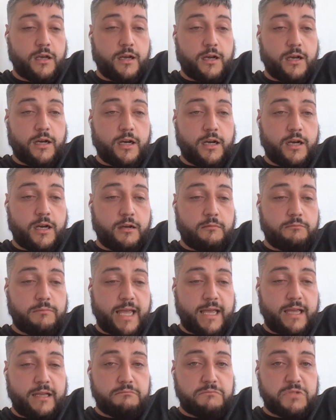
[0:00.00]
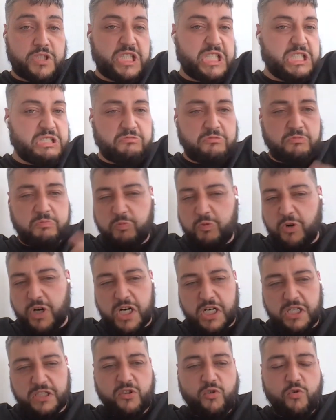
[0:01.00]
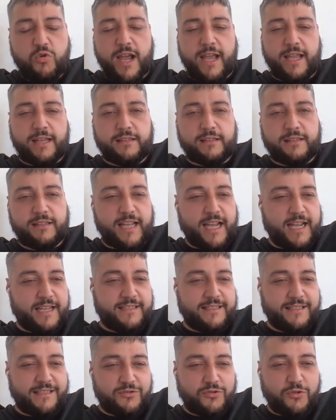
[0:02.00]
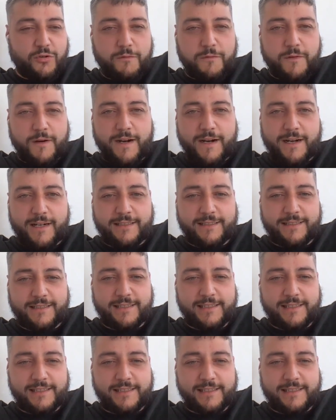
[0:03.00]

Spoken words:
And this worked quite nicely so far.